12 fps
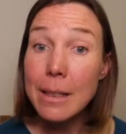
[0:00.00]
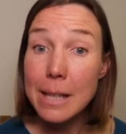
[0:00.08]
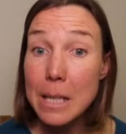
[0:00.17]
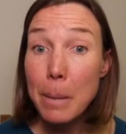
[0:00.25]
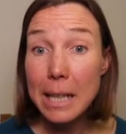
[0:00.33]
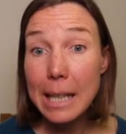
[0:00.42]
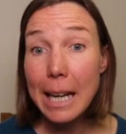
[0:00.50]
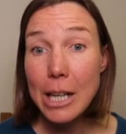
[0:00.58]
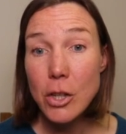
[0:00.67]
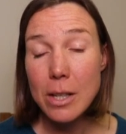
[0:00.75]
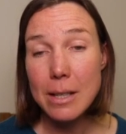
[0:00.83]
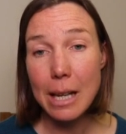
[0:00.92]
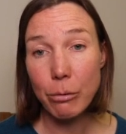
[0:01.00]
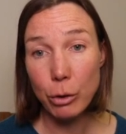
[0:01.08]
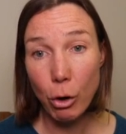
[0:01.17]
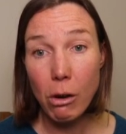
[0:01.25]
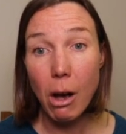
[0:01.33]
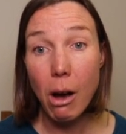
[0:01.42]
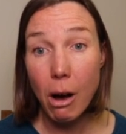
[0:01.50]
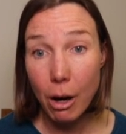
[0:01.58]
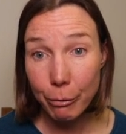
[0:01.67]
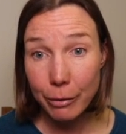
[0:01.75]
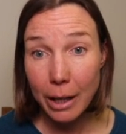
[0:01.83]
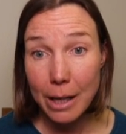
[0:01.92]
These medications have longer
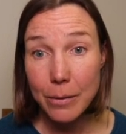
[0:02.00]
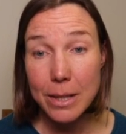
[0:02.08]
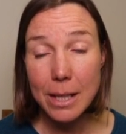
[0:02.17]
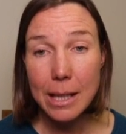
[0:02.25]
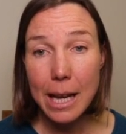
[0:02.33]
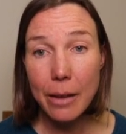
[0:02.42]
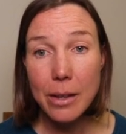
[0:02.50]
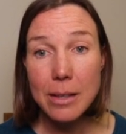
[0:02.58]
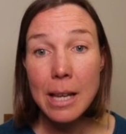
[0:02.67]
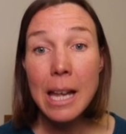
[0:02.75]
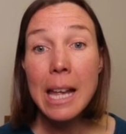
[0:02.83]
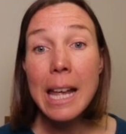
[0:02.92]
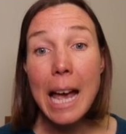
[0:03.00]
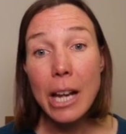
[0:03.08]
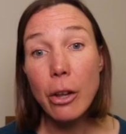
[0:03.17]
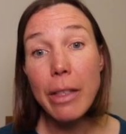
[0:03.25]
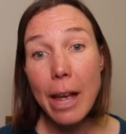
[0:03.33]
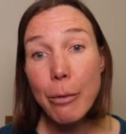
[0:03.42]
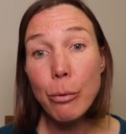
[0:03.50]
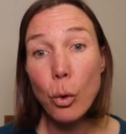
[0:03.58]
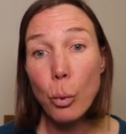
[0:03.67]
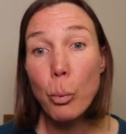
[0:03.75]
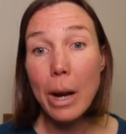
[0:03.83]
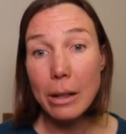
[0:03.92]
half-lives than the others and are
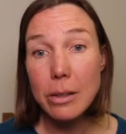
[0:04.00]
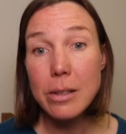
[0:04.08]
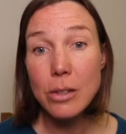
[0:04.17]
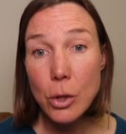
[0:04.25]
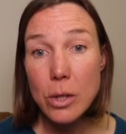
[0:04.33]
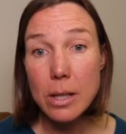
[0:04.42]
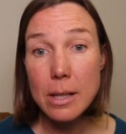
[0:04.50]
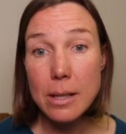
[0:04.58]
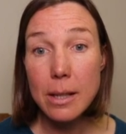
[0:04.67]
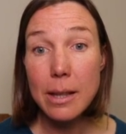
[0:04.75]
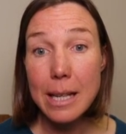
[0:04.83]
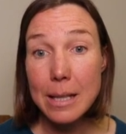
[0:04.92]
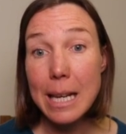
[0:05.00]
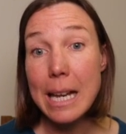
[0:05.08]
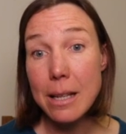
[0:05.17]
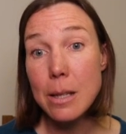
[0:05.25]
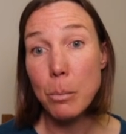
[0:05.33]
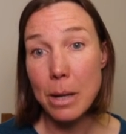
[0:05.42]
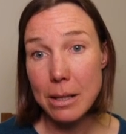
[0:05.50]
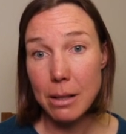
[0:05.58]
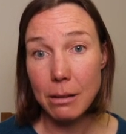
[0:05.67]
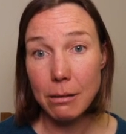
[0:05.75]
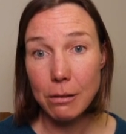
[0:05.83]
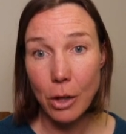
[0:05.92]
therefore well suited to these
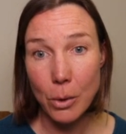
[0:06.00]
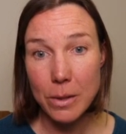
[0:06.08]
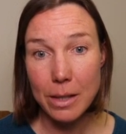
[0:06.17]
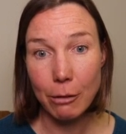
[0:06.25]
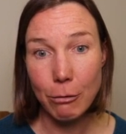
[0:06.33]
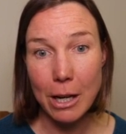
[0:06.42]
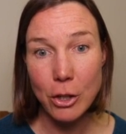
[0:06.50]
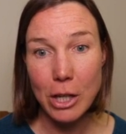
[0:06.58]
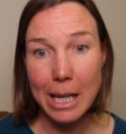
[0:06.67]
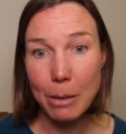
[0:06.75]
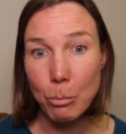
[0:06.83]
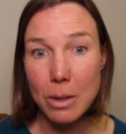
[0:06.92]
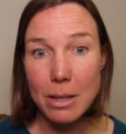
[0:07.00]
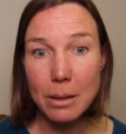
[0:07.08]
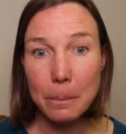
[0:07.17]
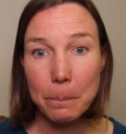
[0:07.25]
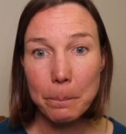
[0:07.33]
intermittent dosing regimes.